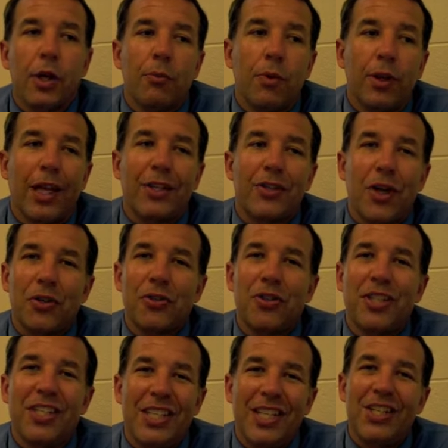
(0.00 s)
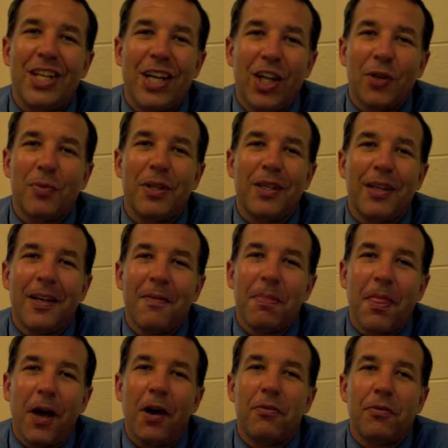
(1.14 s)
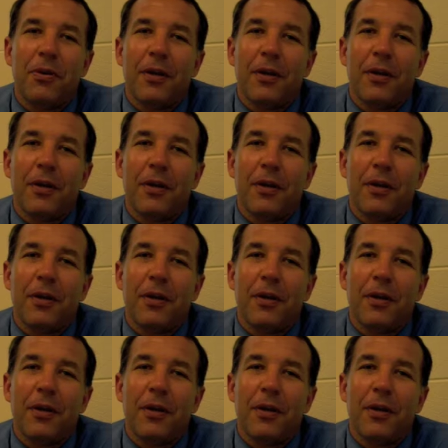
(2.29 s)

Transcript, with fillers: But that's also the teaching element of